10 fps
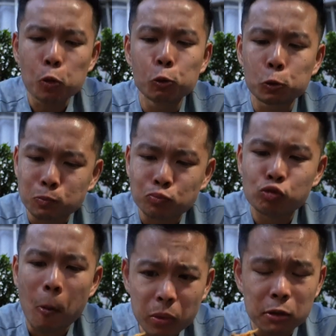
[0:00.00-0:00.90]
Ooh.
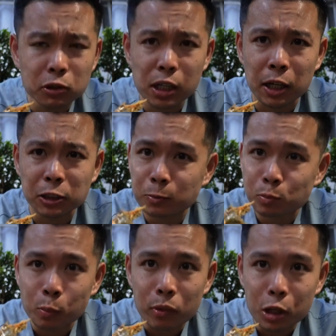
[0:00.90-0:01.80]
So yeah, guys,
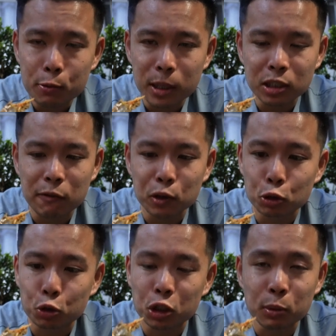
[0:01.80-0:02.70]
you basically have no
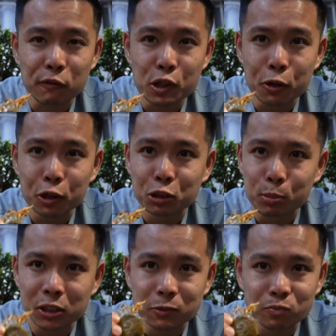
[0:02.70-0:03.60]
choice, but if you go to this
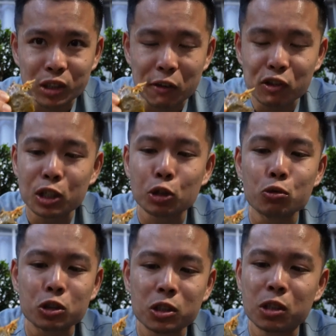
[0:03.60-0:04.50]
place, definitely get the
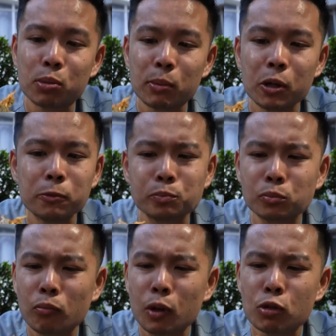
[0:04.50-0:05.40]
Cochinita Pibil.
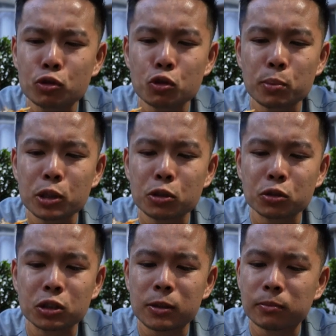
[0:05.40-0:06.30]
Super
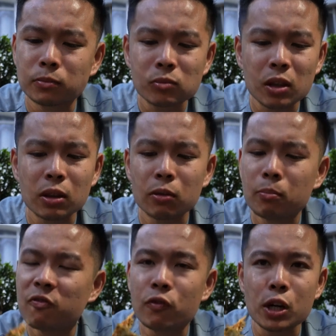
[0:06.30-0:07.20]
juicy,
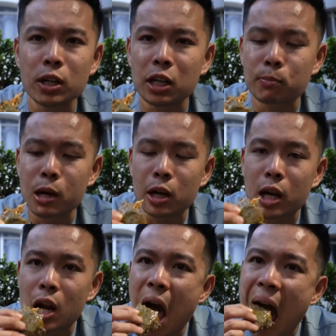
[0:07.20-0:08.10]
very nice marinade.